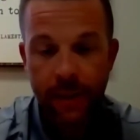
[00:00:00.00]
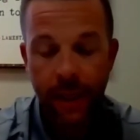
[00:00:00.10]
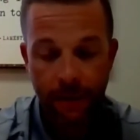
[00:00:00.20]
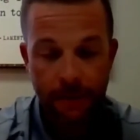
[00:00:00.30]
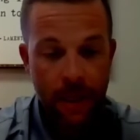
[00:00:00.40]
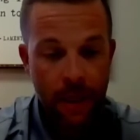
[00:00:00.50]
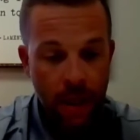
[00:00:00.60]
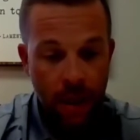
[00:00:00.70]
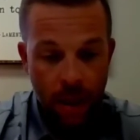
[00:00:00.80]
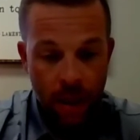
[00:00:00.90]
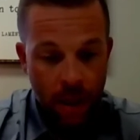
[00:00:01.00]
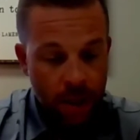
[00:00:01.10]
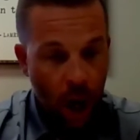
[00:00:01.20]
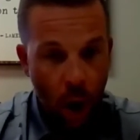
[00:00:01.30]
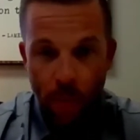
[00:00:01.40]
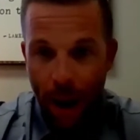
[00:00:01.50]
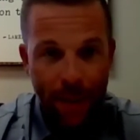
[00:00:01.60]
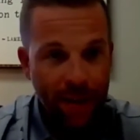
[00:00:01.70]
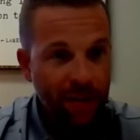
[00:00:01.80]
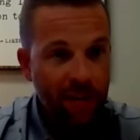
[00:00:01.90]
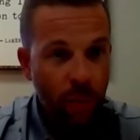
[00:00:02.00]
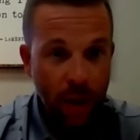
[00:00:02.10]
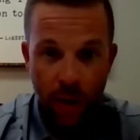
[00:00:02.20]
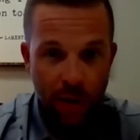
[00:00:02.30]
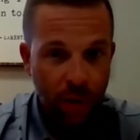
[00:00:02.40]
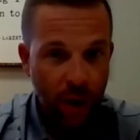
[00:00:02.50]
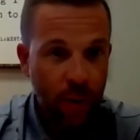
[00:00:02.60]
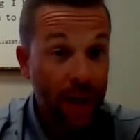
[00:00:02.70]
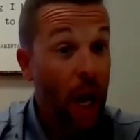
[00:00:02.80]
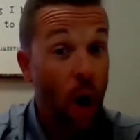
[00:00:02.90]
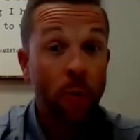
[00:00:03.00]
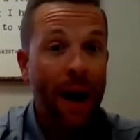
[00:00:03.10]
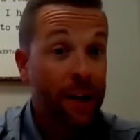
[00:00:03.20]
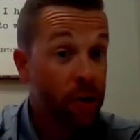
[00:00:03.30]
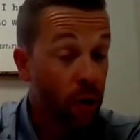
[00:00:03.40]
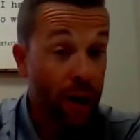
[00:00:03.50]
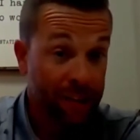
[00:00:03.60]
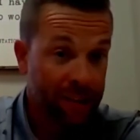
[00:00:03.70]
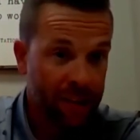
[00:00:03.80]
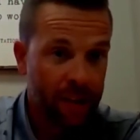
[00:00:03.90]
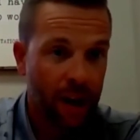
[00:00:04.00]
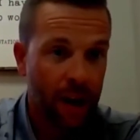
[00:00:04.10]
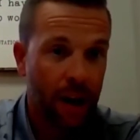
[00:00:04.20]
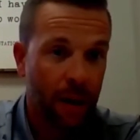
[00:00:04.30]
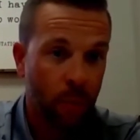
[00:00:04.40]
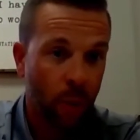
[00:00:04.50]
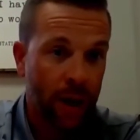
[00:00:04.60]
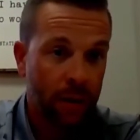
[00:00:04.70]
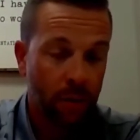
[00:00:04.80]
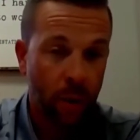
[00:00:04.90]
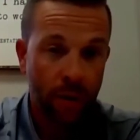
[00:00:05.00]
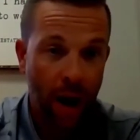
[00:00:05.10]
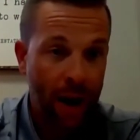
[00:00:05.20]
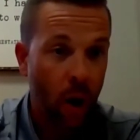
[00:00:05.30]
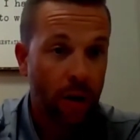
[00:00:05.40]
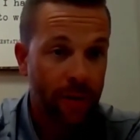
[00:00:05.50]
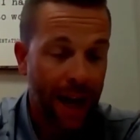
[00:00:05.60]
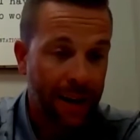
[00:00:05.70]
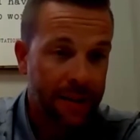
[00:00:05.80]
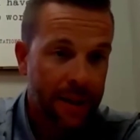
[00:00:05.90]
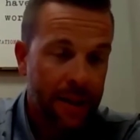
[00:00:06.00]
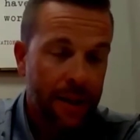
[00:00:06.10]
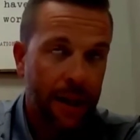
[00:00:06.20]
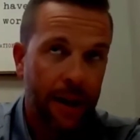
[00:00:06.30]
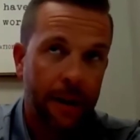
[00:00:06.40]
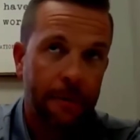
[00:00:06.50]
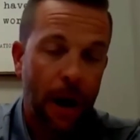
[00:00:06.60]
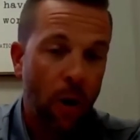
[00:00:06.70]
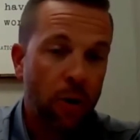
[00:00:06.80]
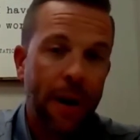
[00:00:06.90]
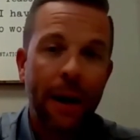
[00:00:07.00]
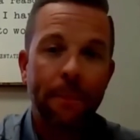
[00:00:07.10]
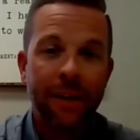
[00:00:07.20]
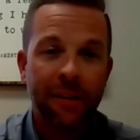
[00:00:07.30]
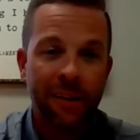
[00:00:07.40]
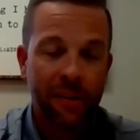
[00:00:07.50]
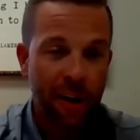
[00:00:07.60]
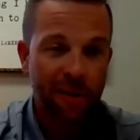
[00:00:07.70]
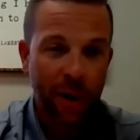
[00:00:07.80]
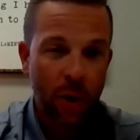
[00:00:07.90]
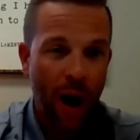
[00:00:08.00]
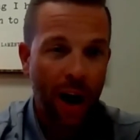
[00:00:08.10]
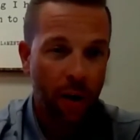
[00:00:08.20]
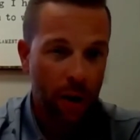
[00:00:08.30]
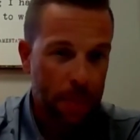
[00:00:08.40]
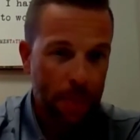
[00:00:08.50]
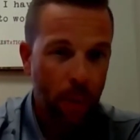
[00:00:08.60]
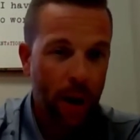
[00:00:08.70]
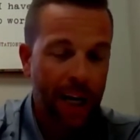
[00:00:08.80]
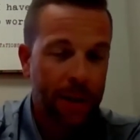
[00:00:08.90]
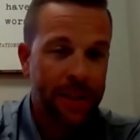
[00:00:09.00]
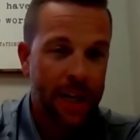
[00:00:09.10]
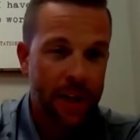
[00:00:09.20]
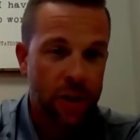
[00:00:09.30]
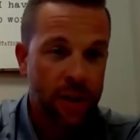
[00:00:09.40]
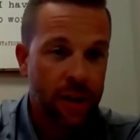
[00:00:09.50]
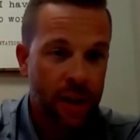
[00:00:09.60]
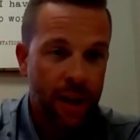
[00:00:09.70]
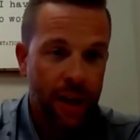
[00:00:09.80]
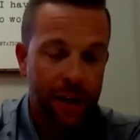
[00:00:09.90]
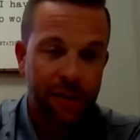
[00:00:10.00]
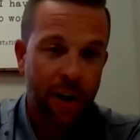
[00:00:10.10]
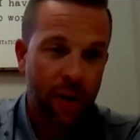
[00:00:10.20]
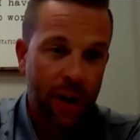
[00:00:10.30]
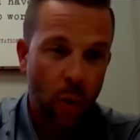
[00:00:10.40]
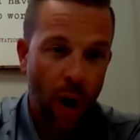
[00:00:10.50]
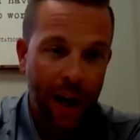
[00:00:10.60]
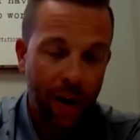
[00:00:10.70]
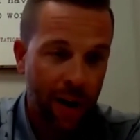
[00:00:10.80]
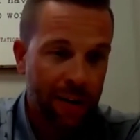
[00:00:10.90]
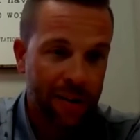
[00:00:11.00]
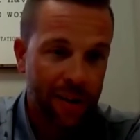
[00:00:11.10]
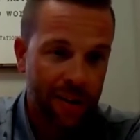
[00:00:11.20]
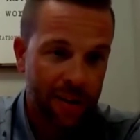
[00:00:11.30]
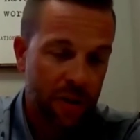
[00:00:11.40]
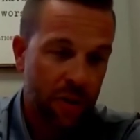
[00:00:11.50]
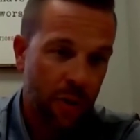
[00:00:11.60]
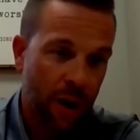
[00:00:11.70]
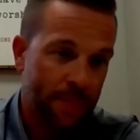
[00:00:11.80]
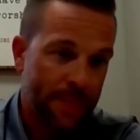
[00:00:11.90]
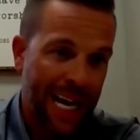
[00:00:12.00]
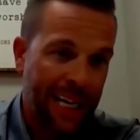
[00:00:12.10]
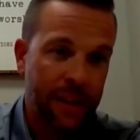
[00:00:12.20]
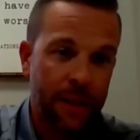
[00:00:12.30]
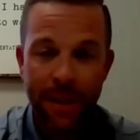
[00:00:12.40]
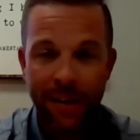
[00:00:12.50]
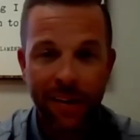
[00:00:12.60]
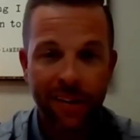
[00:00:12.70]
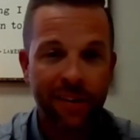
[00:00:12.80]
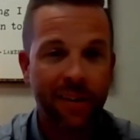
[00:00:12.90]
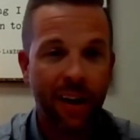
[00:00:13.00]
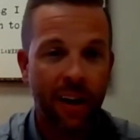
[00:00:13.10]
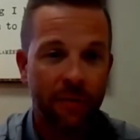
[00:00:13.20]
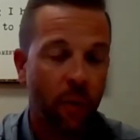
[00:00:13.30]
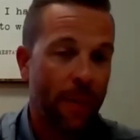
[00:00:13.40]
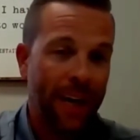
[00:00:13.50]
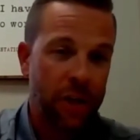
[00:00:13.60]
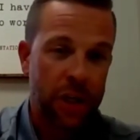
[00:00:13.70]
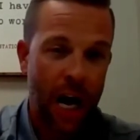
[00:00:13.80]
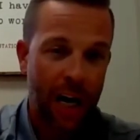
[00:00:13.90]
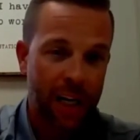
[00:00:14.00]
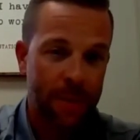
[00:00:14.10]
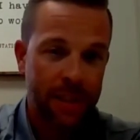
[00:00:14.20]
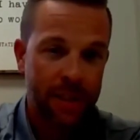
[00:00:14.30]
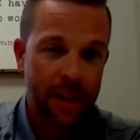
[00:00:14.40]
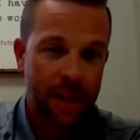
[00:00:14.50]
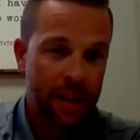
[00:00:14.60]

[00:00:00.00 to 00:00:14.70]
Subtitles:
Yeah. So owned by business, we do those frequently. Owned by a trust, we write all of that. Owned by a business does require a little bit more documentation. It's going to require us to obtain the business formation documents,